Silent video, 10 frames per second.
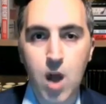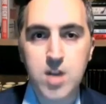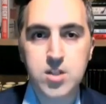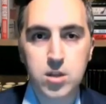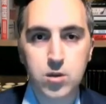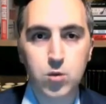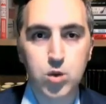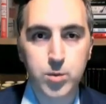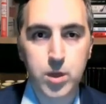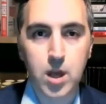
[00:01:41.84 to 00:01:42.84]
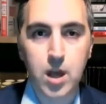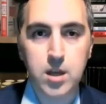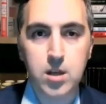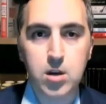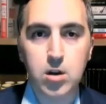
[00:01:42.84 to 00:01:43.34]
crossing the
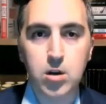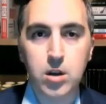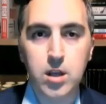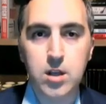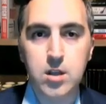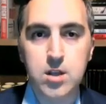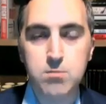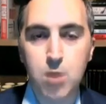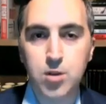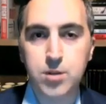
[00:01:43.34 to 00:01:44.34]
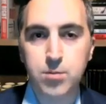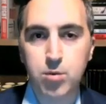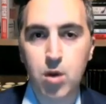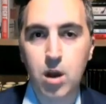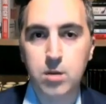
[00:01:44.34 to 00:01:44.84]
Rubicon here in this
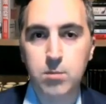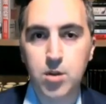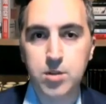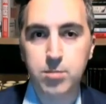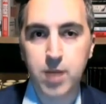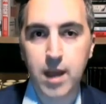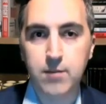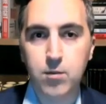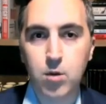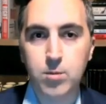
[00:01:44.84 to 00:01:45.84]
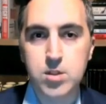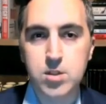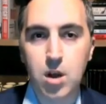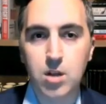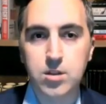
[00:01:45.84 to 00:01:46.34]
multi-pronged, multi-platformed
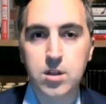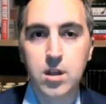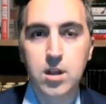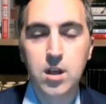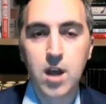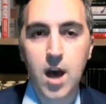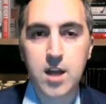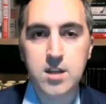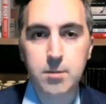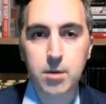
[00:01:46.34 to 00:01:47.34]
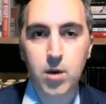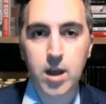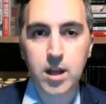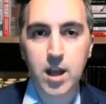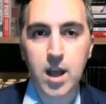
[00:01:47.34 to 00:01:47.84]
assault on a
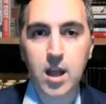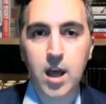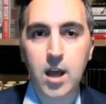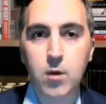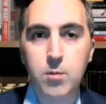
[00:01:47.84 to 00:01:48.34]
democratic ally.